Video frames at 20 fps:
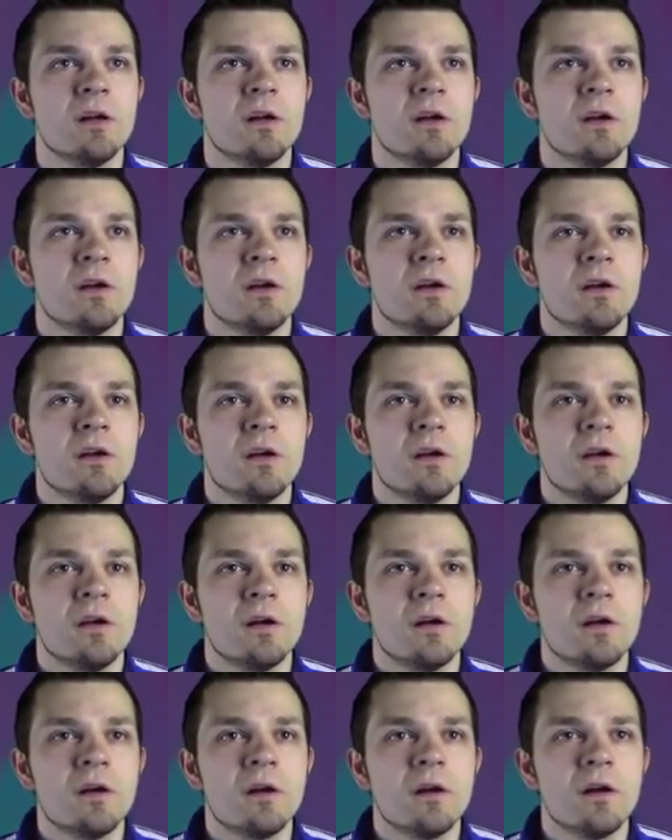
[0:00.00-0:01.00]

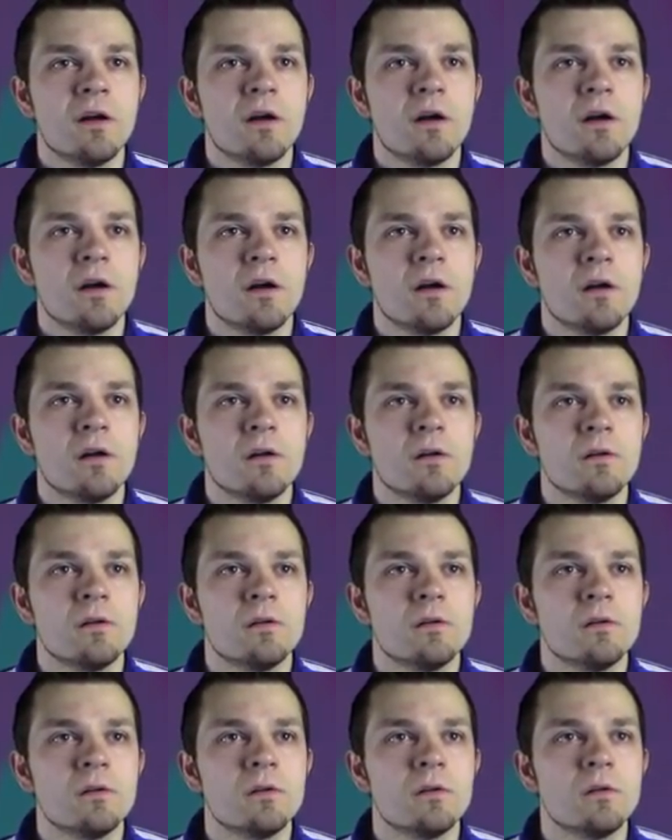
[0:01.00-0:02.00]

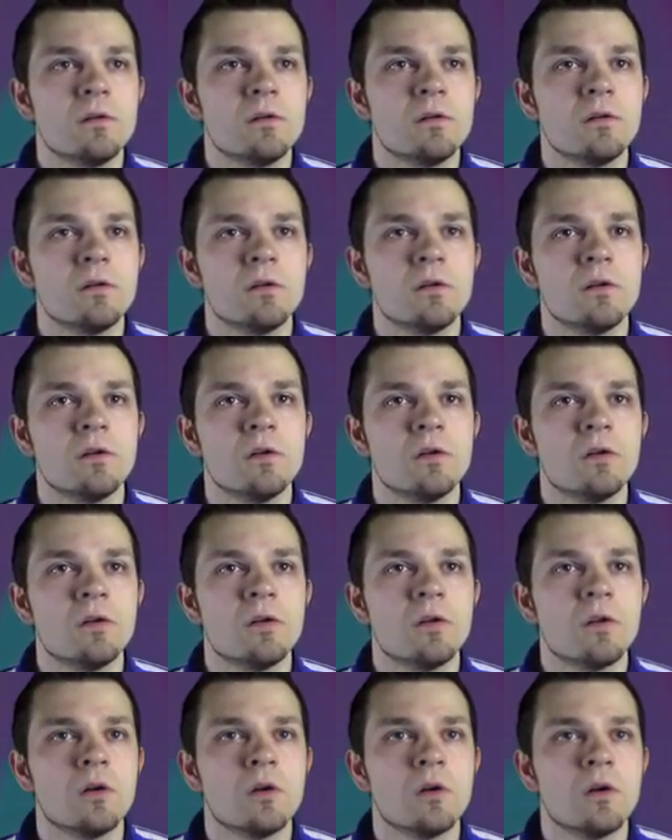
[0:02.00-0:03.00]

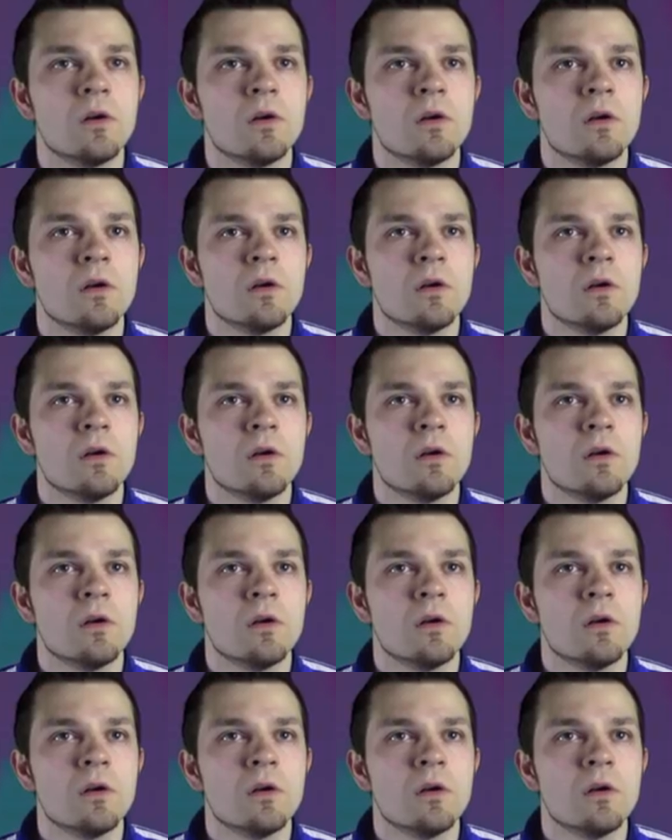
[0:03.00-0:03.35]
No one is speaking in this clip.